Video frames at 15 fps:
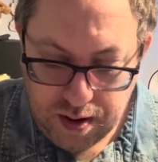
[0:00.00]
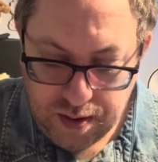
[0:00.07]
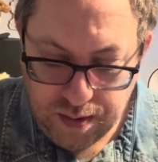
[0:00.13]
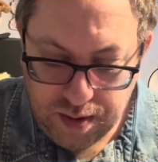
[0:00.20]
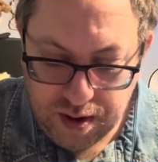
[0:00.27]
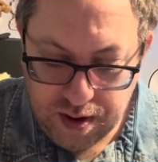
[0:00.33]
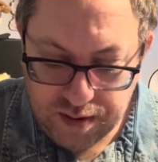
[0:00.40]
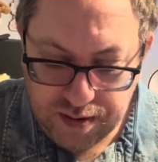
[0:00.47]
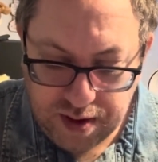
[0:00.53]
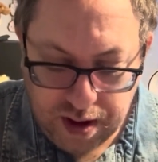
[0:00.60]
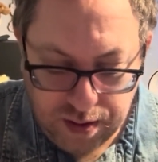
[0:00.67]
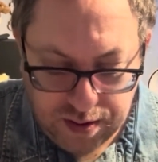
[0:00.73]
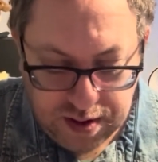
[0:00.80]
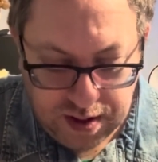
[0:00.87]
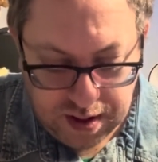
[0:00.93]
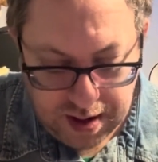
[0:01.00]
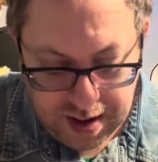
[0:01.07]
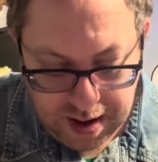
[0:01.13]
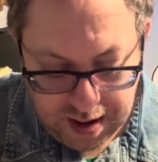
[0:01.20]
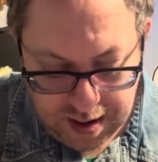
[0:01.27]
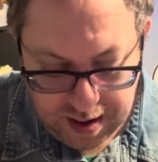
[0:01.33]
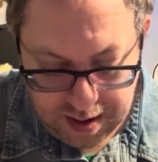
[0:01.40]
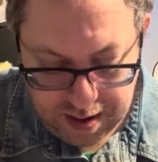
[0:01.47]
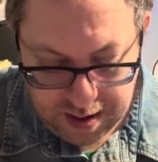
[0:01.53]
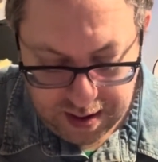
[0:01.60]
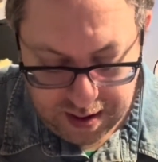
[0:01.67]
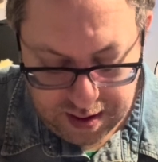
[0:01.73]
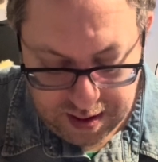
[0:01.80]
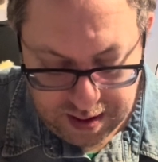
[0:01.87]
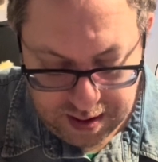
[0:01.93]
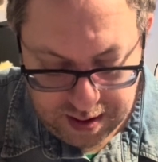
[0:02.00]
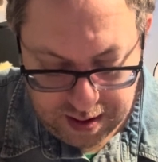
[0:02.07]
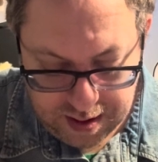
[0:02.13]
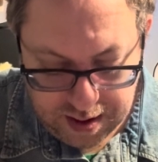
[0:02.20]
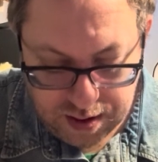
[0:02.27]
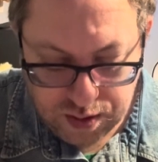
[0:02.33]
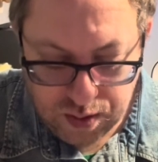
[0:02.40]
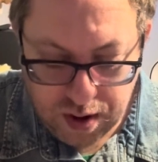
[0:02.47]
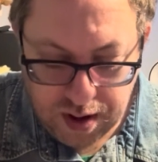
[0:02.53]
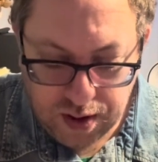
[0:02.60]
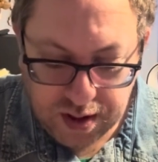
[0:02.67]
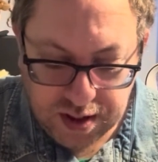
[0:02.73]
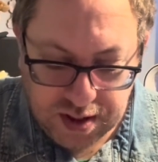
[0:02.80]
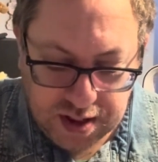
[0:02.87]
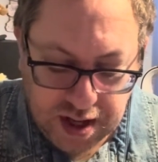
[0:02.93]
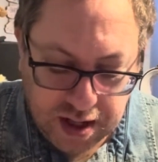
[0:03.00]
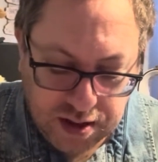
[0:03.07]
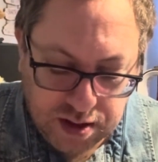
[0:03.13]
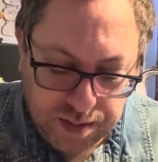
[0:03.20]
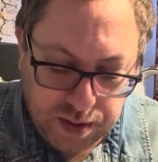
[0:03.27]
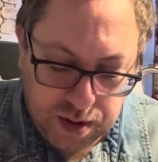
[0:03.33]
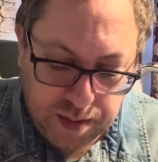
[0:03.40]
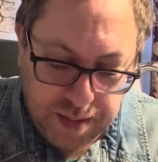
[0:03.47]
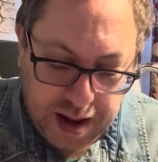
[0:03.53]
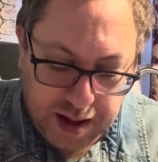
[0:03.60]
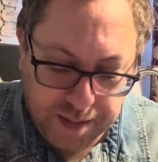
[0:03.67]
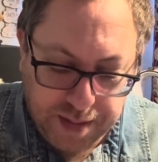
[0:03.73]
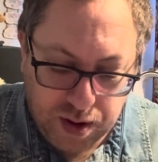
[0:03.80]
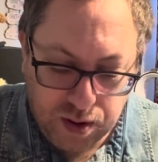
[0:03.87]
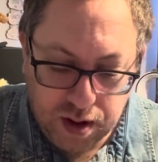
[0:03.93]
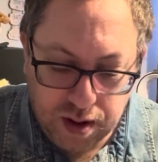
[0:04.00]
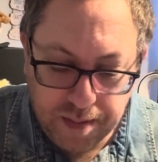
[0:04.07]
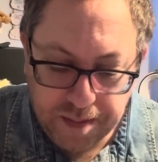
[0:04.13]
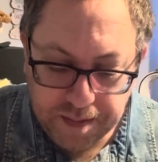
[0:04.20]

worth noting that it's quite a nice touch to put a black bit on it.